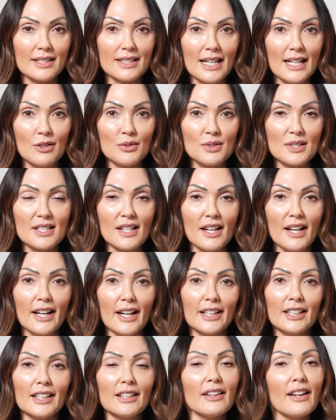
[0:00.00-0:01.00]

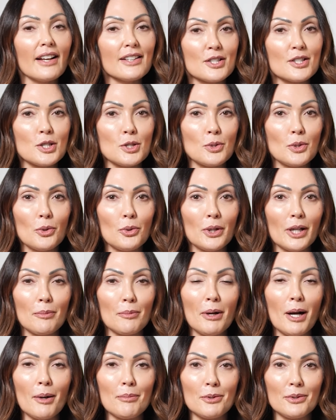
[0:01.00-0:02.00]
downside, let's do a quick
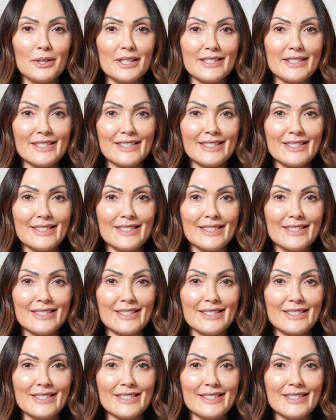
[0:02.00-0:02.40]
pop quiz.